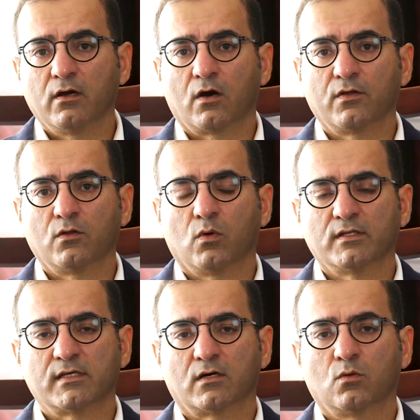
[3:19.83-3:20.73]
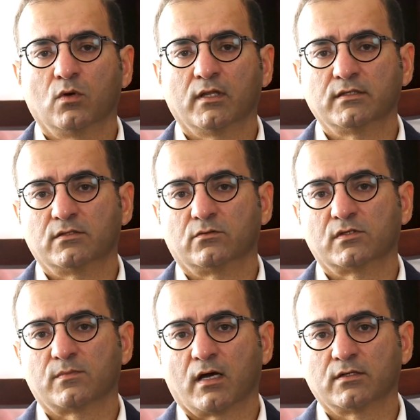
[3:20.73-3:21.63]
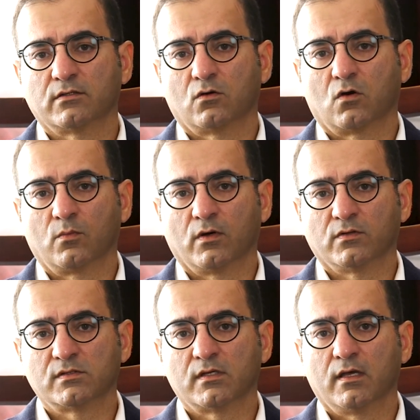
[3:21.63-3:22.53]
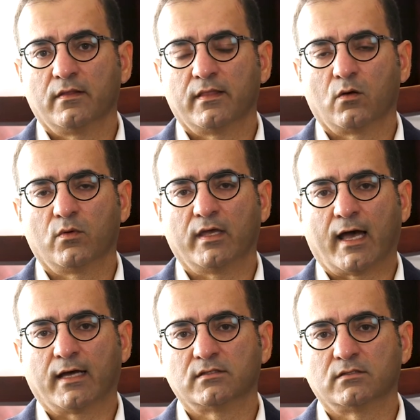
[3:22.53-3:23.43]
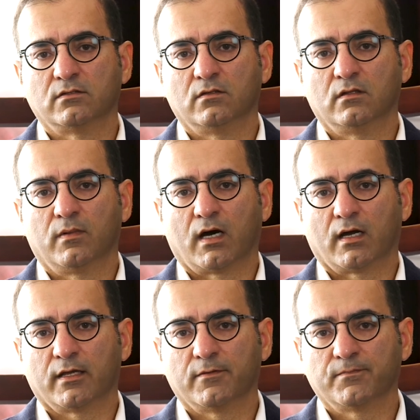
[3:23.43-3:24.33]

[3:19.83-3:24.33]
are the ones that are willing to respond to the hormones that we add to the body.